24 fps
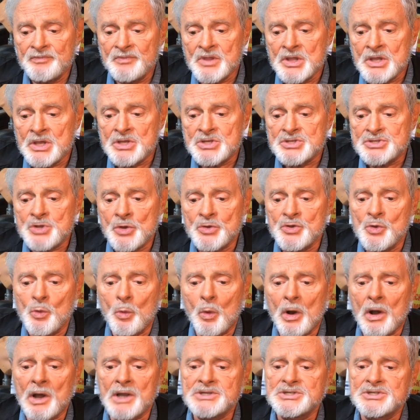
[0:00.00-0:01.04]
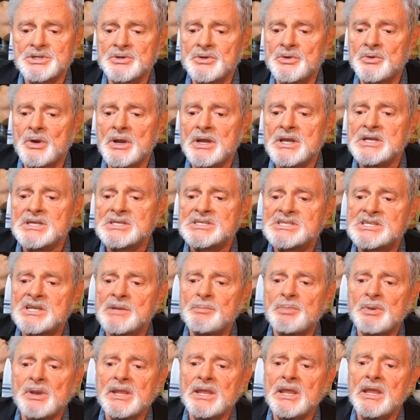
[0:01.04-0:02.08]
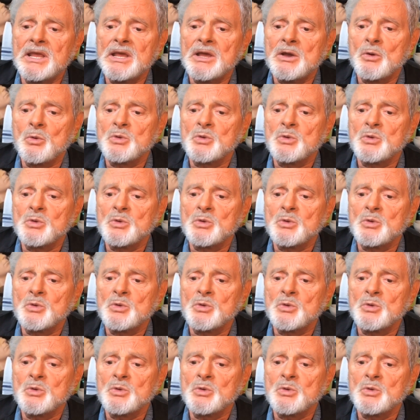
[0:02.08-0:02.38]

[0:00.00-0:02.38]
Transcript: So you want to simply